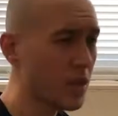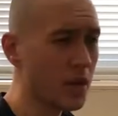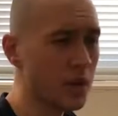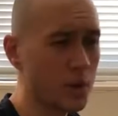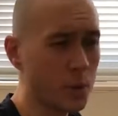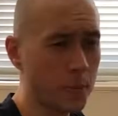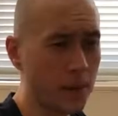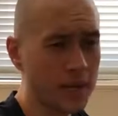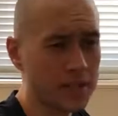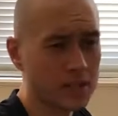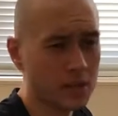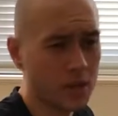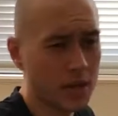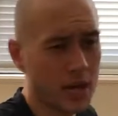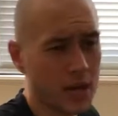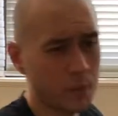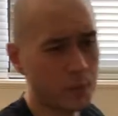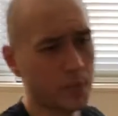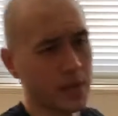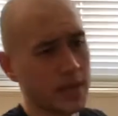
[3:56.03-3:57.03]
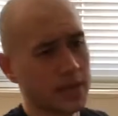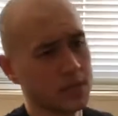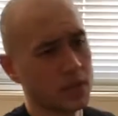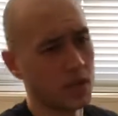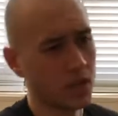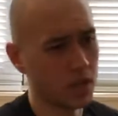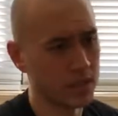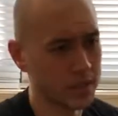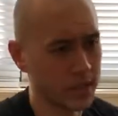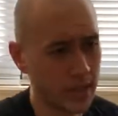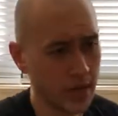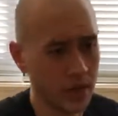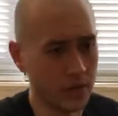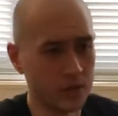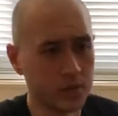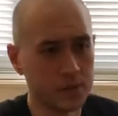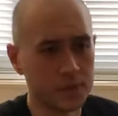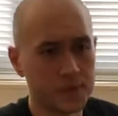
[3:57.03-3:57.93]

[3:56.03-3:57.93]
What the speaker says: Your bicycle kind of brings it all together.